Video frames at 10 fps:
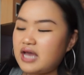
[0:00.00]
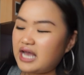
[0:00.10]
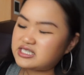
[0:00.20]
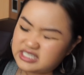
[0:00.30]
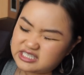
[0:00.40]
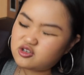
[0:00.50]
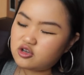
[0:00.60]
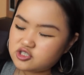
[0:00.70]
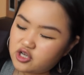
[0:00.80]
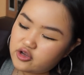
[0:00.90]
Actually, it's got
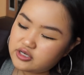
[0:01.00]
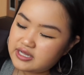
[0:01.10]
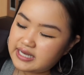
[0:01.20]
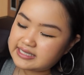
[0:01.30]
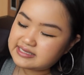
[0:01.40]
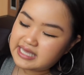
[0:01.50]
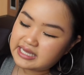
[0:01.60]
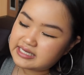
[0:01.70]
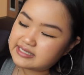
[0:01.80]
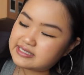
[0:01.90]
shonen and
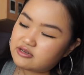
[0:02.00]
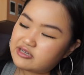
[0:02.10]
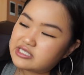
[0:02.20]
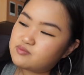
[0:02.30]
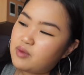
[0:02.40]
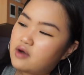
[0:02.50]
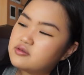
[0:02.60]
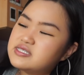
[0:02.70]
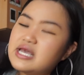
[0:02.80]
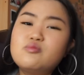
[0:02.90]
seinen in the series, but I'll
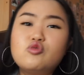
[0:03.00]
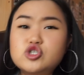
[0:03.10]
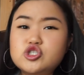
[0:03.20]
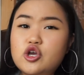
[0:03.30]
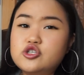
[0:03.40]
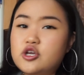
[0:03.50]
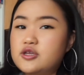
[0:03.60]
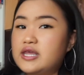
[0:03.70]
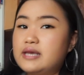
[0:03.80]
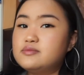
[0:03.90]
say more shoujo
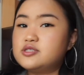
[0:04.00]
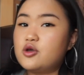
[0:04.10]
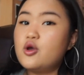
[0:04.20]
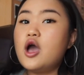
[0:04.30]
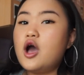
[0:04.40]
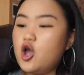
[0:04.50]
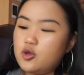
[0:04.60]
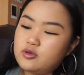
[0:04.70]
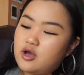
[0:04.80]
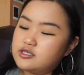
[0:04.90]
theme, so I
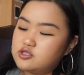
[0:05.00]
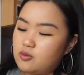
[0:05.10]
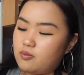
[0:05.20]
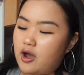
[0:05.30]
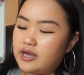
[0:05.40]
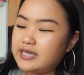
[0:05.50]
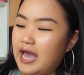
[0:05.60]
hope you guys don't mind.